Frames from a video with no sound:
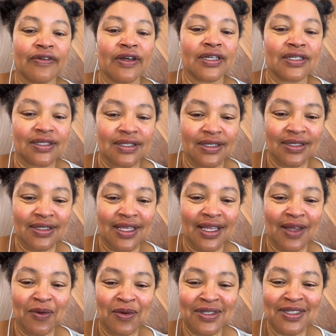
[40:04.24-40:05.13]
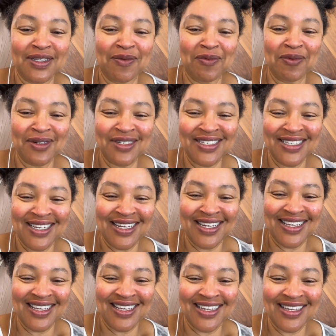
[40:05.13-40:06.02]
their devices. What's up,
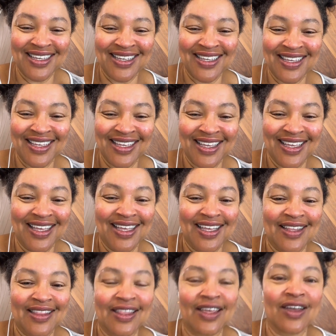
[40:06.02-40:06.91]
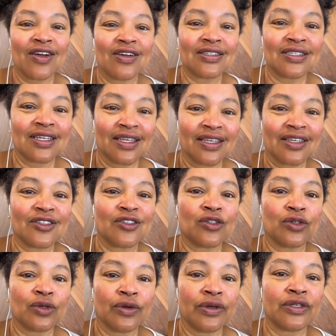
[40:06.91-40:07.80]
Regina? They are
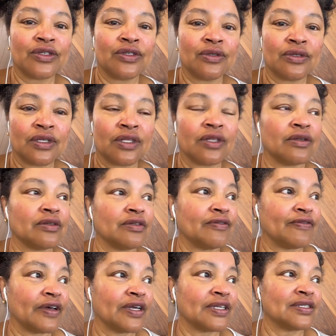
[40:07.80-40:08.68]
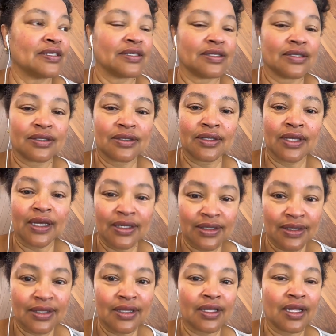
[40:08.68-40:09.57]
telling stories using their
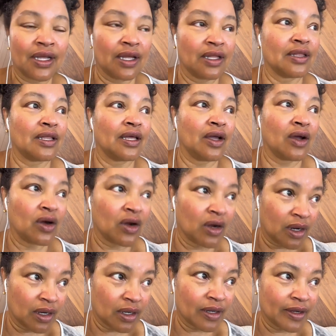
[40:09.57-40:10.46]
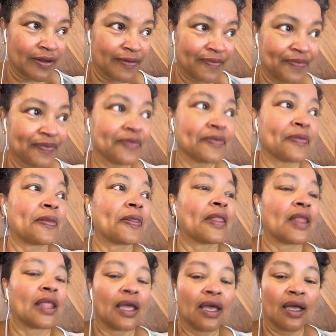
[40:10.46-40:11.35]
devices. Yes, they are.
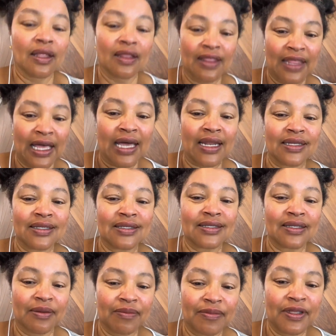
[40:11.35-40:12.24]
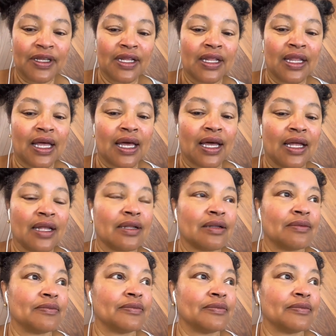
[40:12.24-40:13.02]
That is something